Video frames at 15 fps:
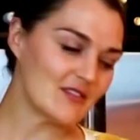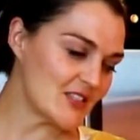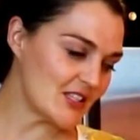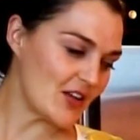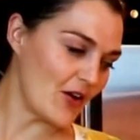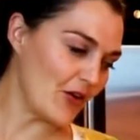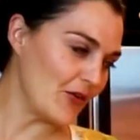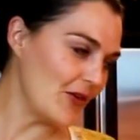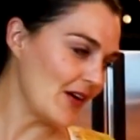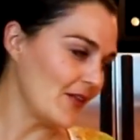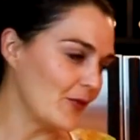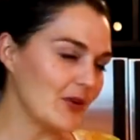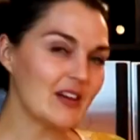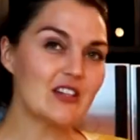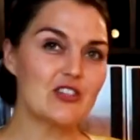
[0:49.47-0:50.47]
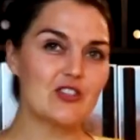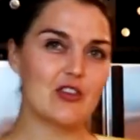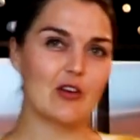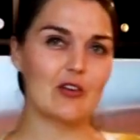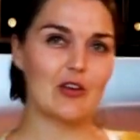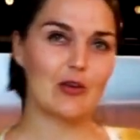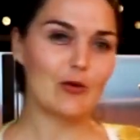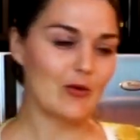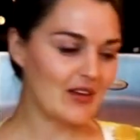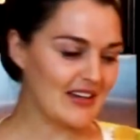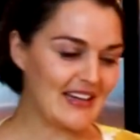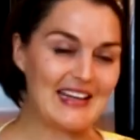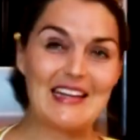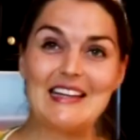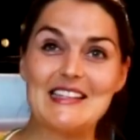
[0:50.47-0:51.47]
So I want to show you
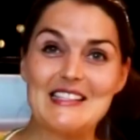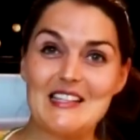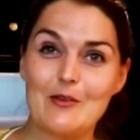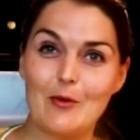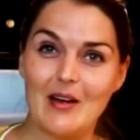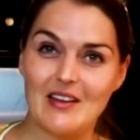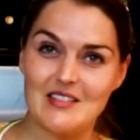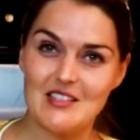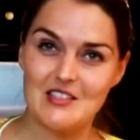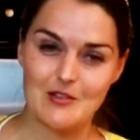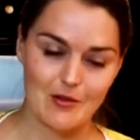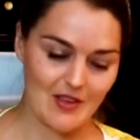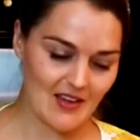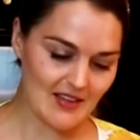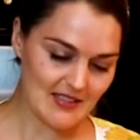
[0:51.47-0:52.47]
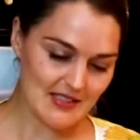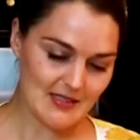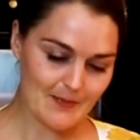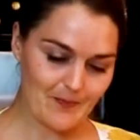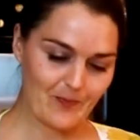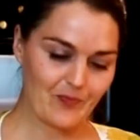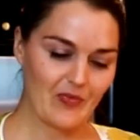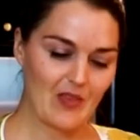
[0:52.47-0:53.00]
an easy way to do this.